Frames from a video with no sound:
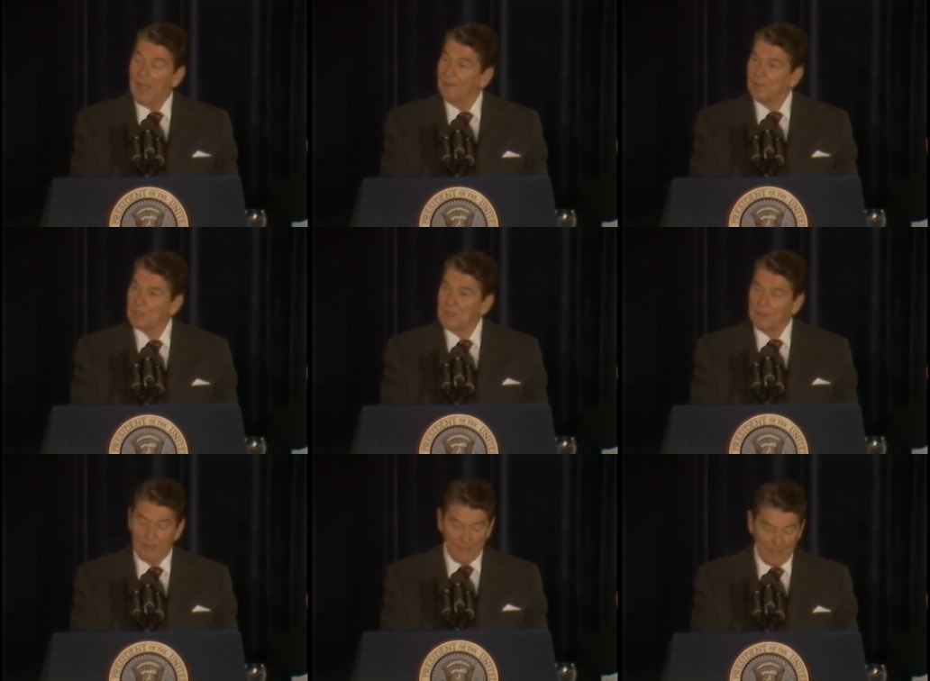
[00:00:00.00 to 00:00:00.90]
and there's
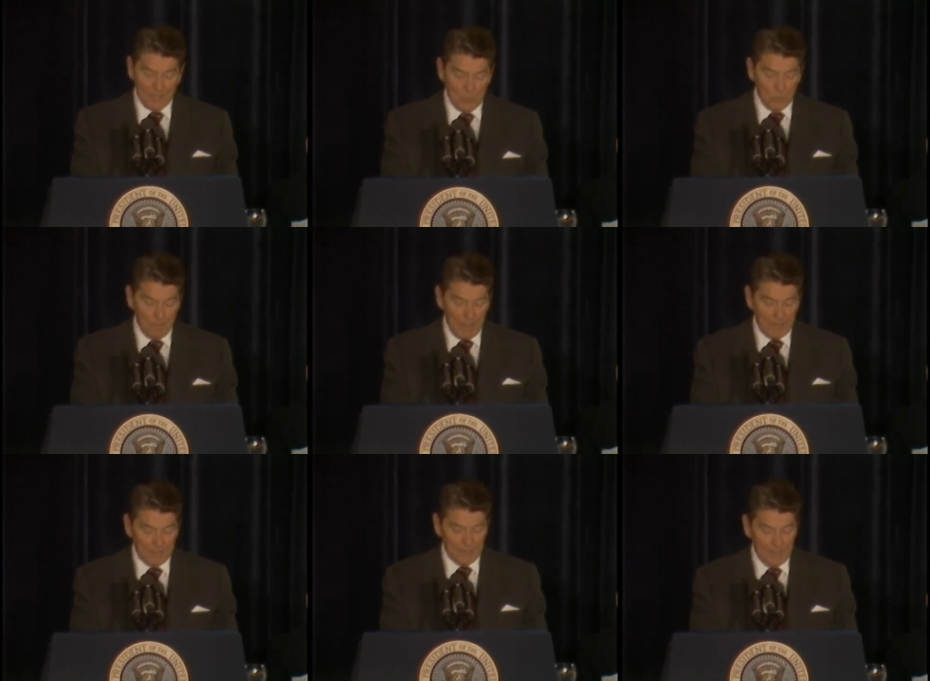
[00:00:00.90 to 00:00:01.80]
nothing they can do about
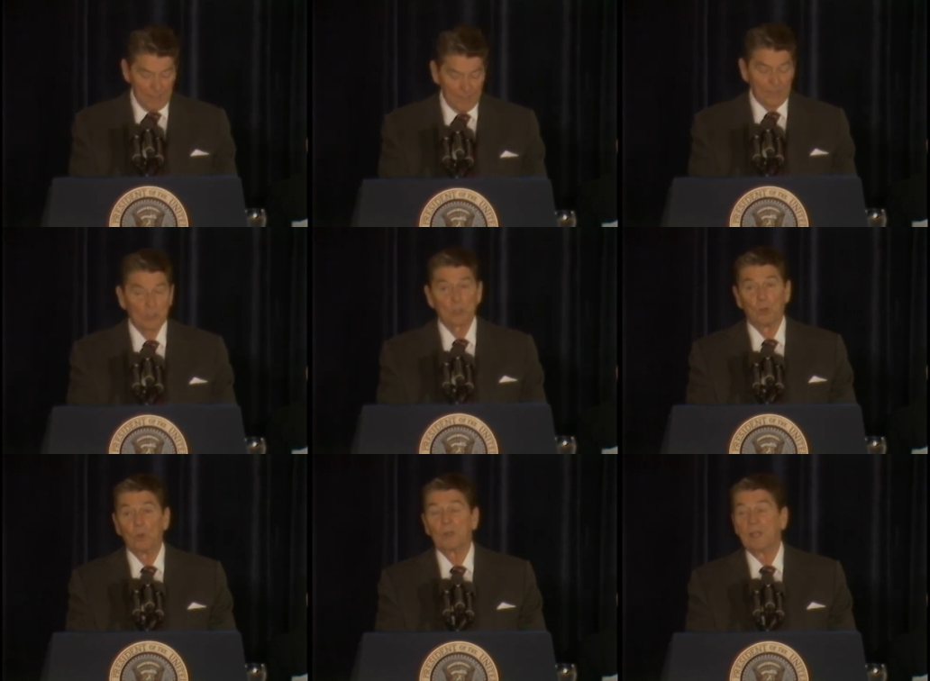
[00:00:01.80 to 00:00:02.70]
it, they're
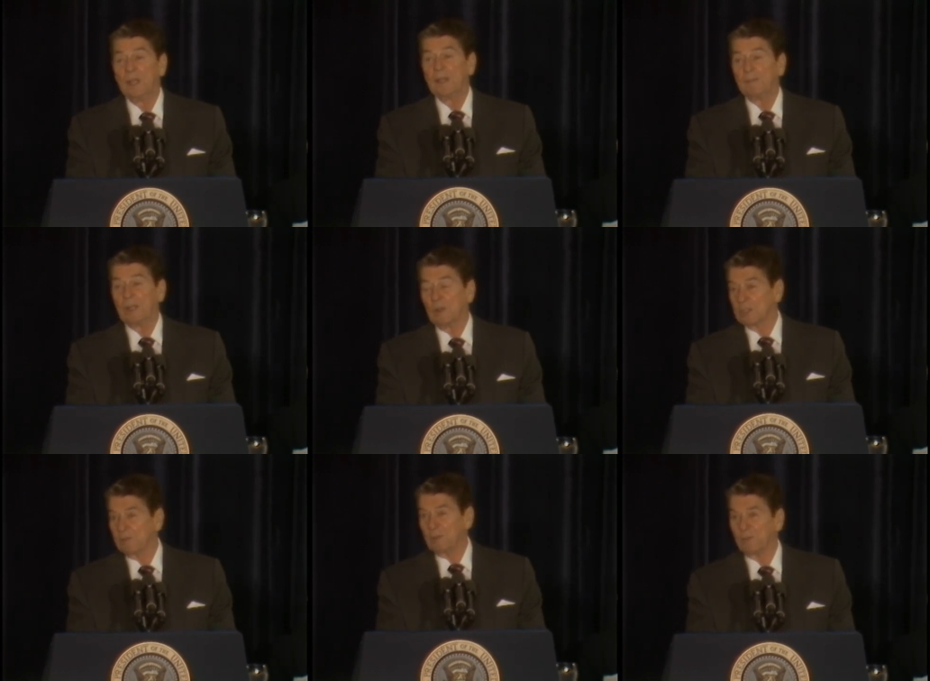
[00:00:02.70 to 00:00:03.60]
told,
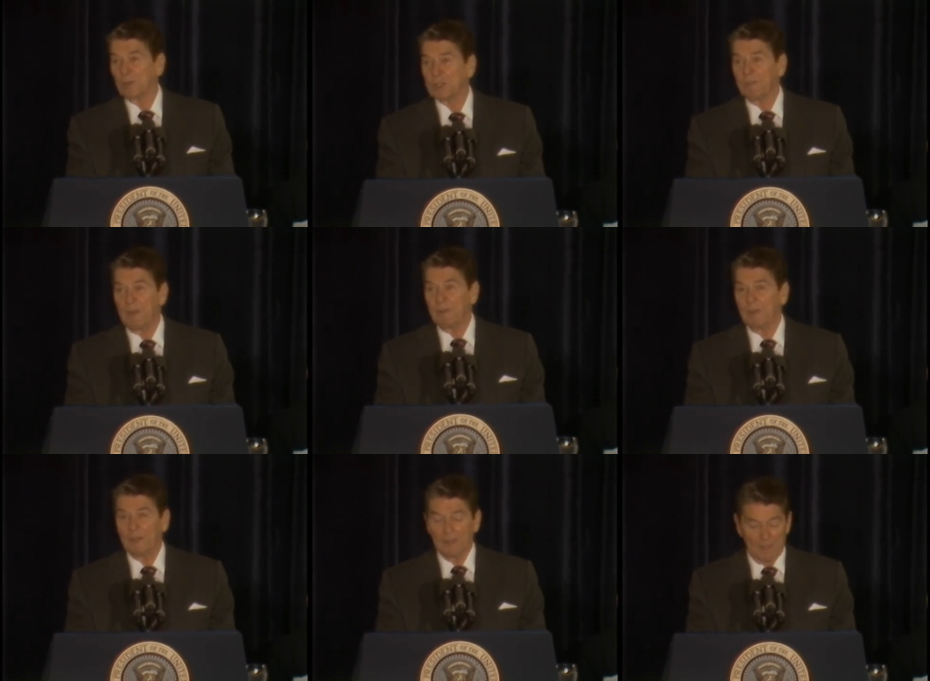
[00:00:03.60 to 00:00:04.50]
because of the First
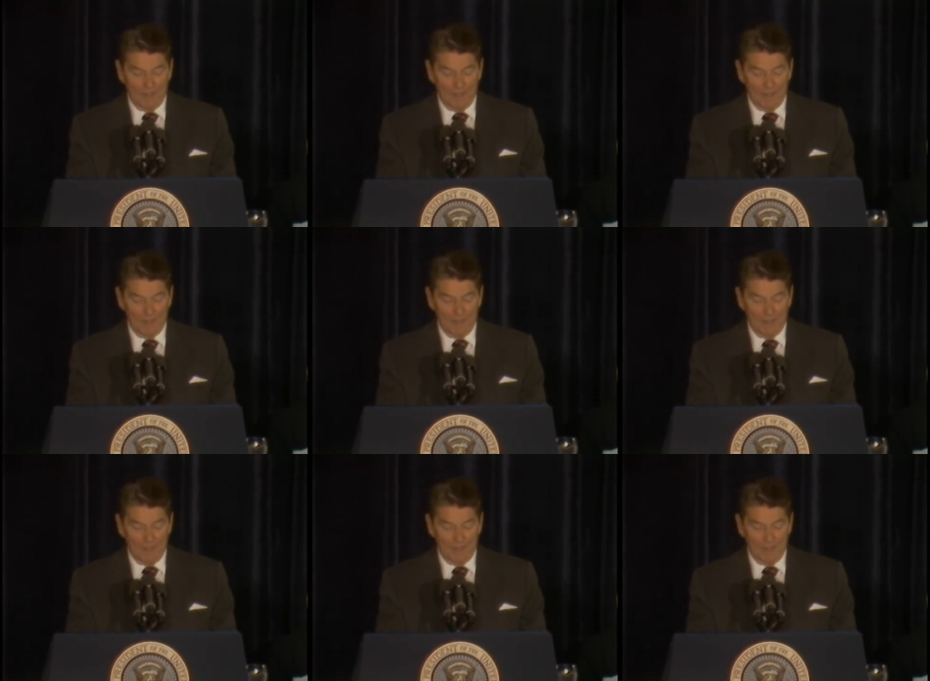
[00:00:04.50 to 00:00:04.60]
Amendment.